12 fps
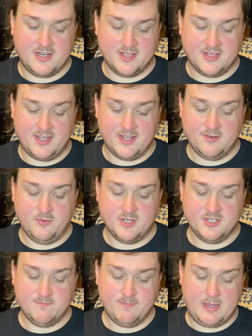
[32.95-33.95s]
of thing,
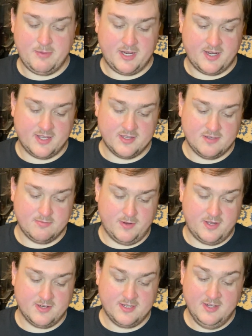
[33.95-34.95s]
which maybe it is,
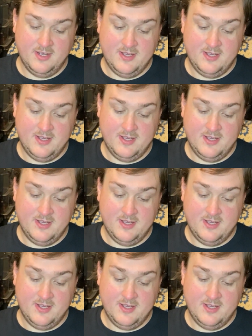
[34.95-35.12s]
but